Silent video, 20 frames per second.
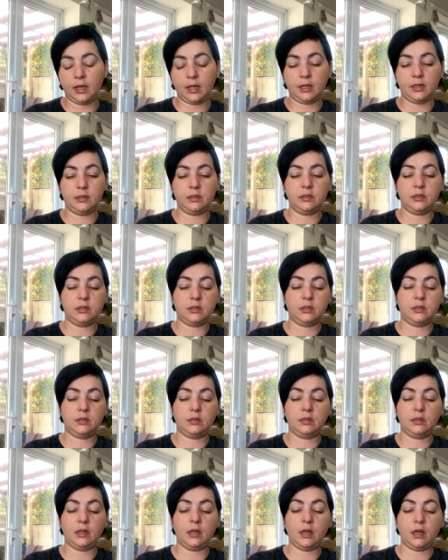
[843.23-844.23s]
And
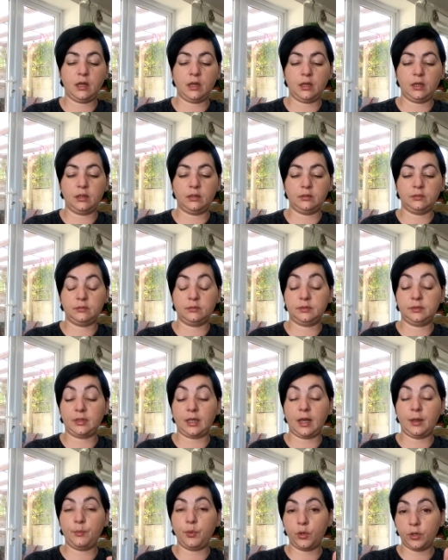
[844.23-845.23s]
uh,
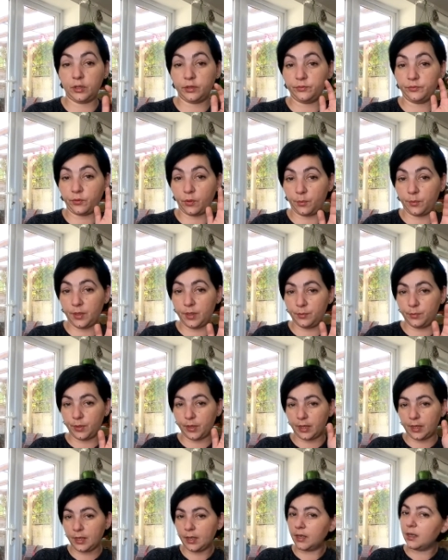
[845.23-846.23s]
I bought it from
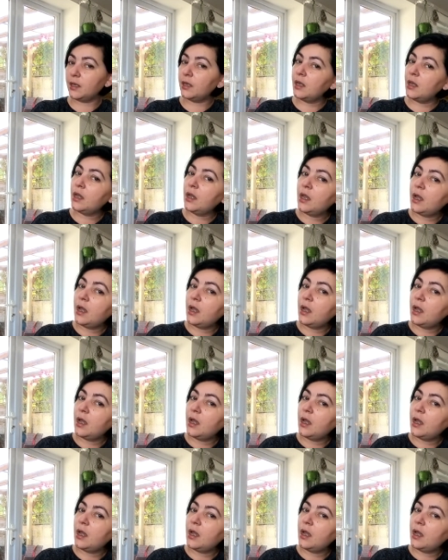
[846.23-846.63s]
eBay.